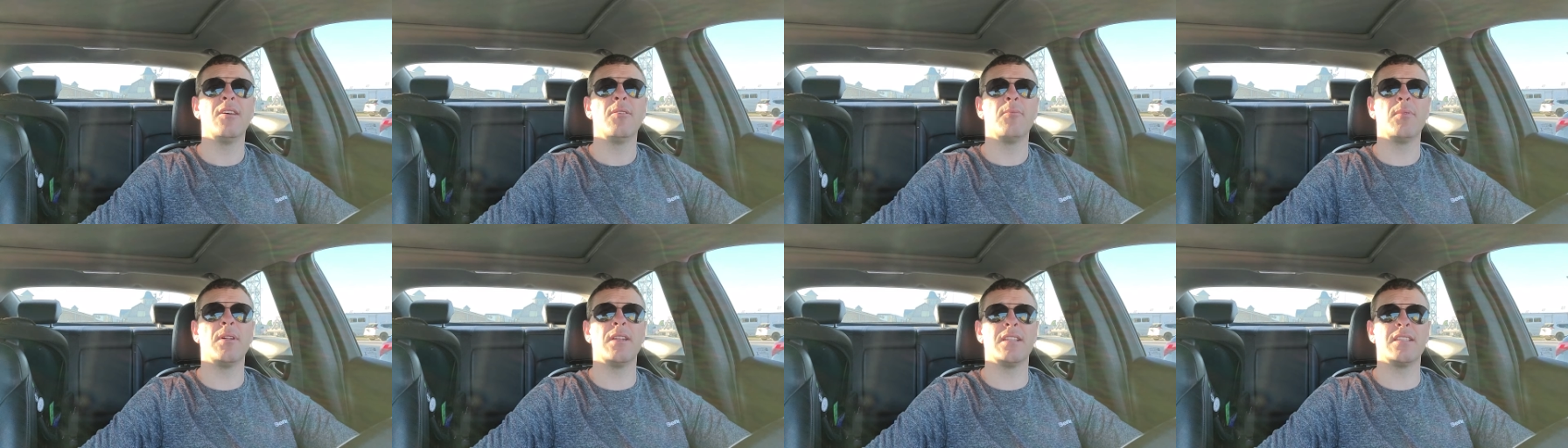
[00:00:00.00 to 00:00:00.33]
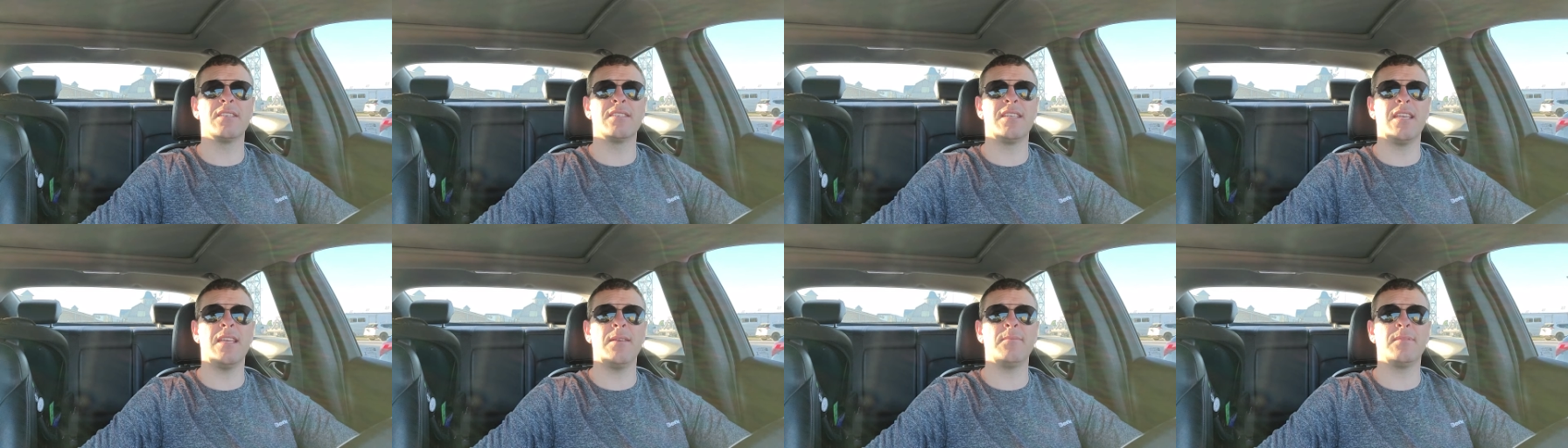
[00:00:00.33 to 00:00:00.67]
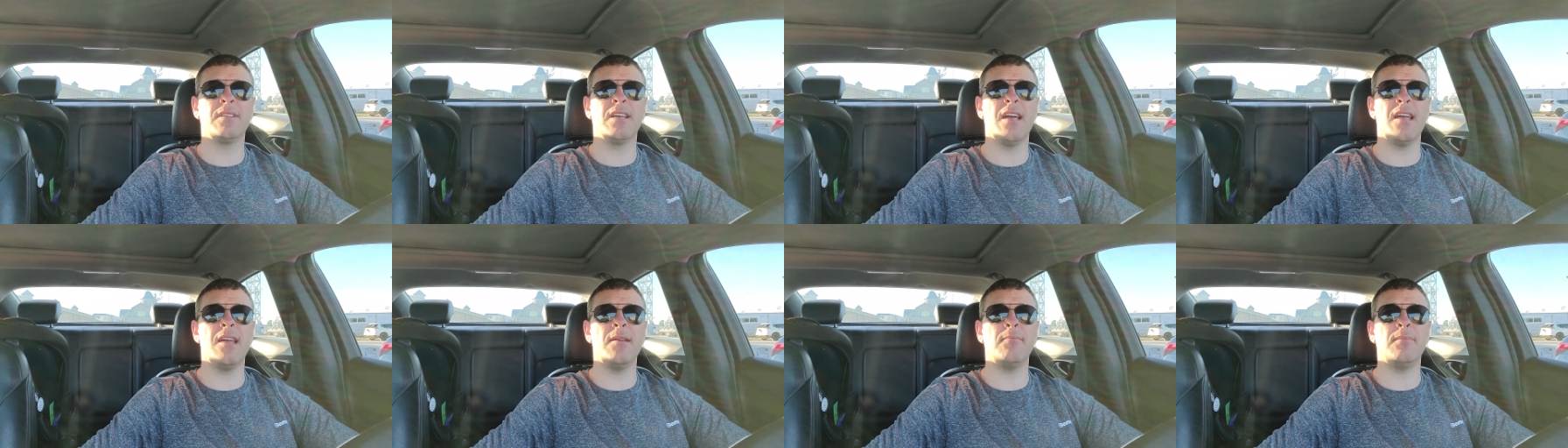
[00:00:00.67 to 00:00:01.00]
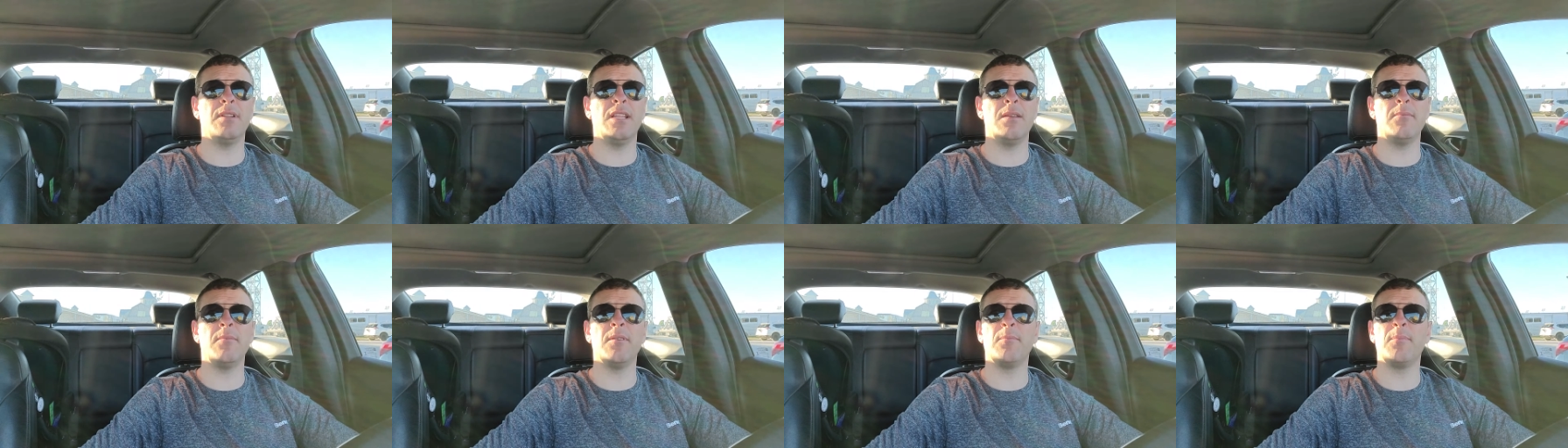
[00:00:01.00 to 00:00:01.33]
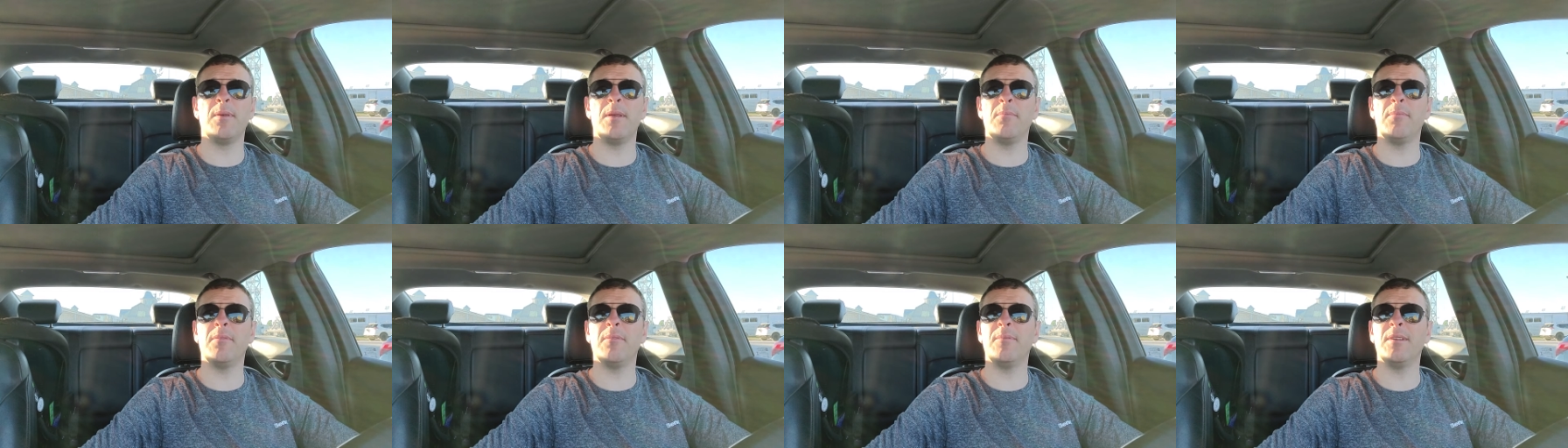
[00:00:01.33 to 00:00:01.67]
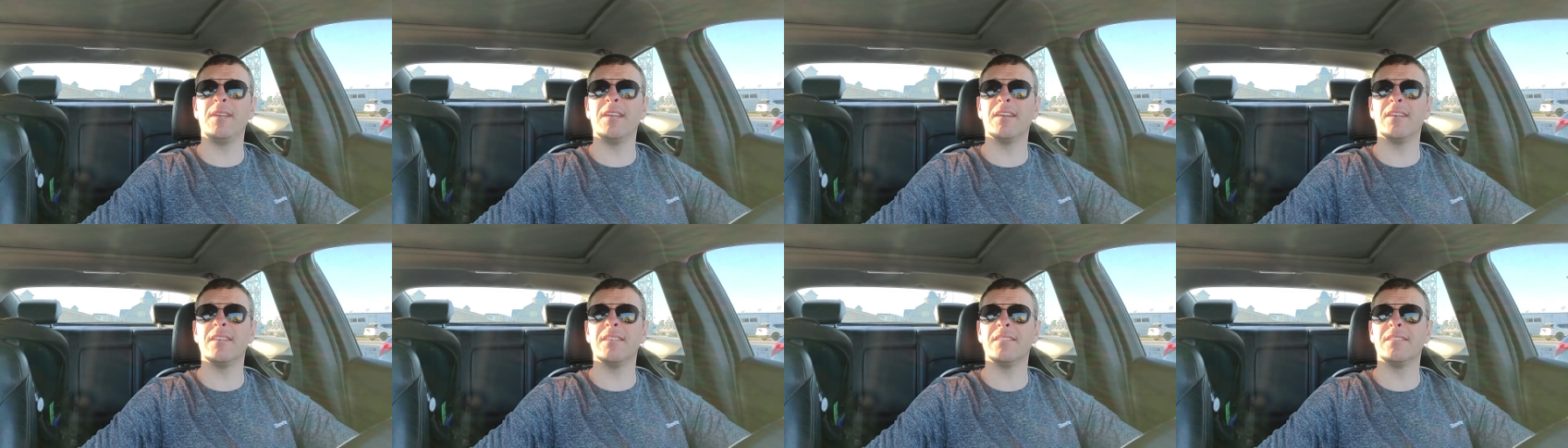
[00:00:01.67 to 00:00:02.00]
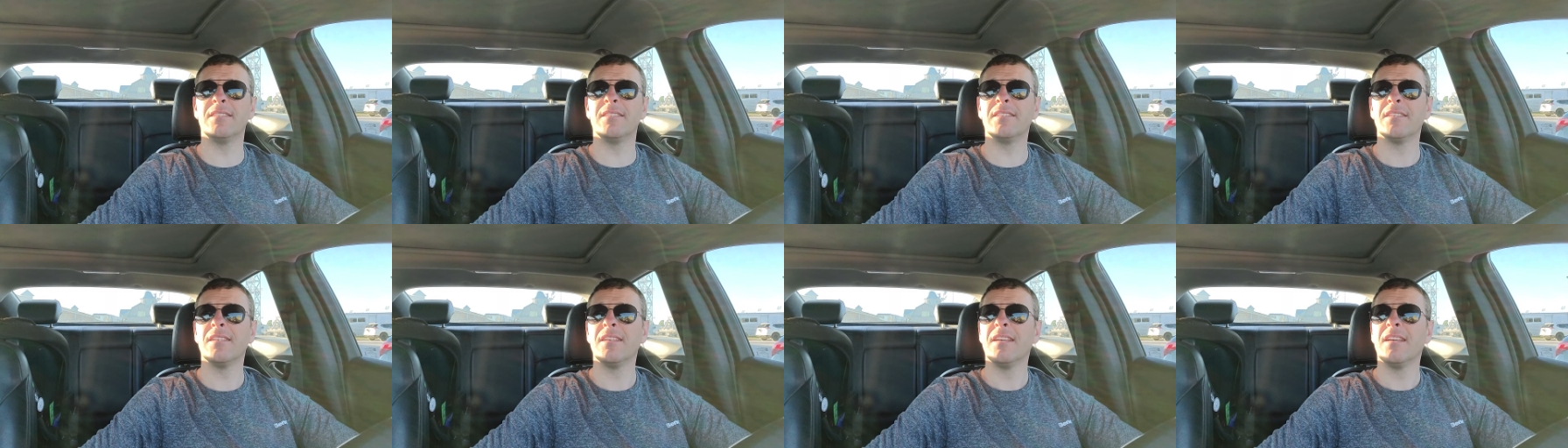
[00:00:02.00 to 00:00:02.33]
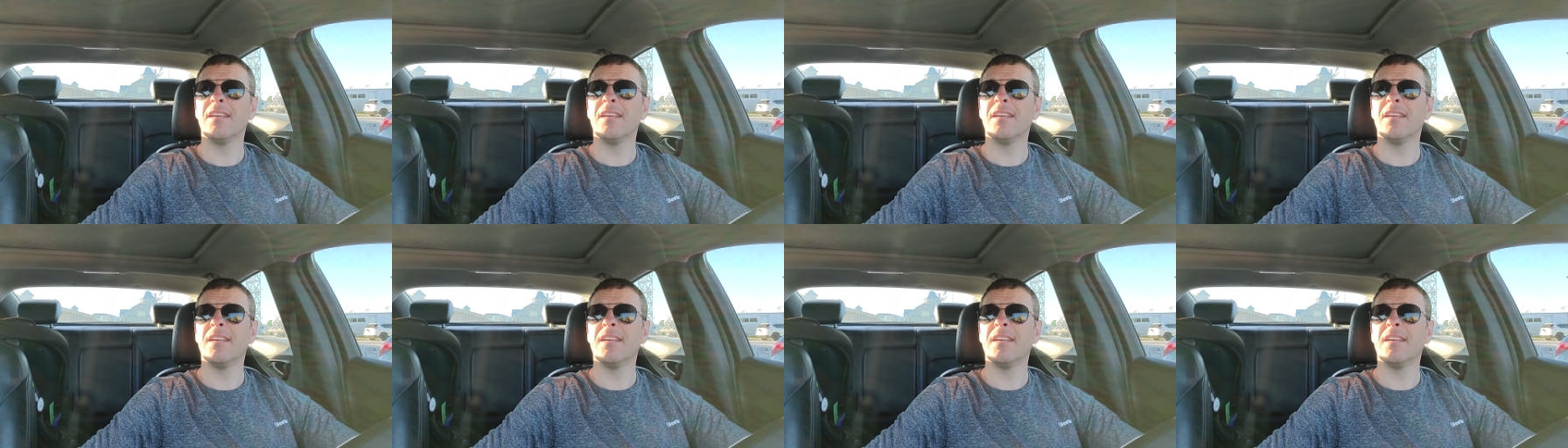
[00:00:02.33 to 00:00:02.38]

But at the same time, blaming people because